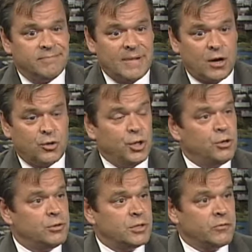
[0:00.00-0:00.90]
our
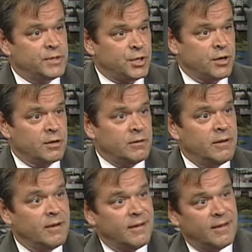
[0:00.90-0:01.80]
youth to return
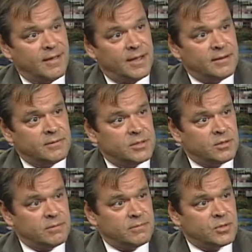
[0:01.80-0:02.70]
and
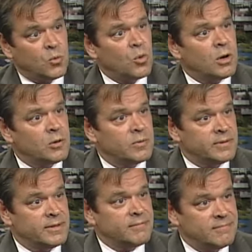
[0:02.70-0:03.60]
to, to work
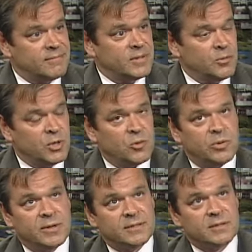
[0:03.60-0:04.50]
within the Middle
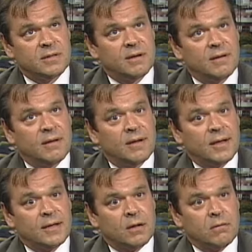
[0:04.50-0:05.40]
Peninsula.
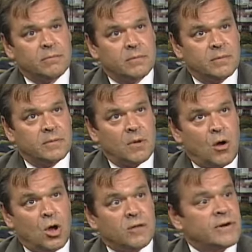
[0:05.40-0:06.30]

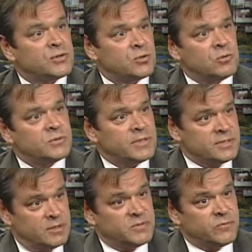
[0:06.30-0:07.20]
All of our school
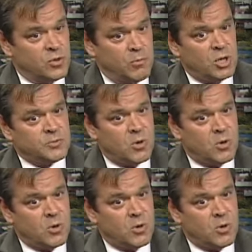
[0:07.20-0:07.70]
systems, for the most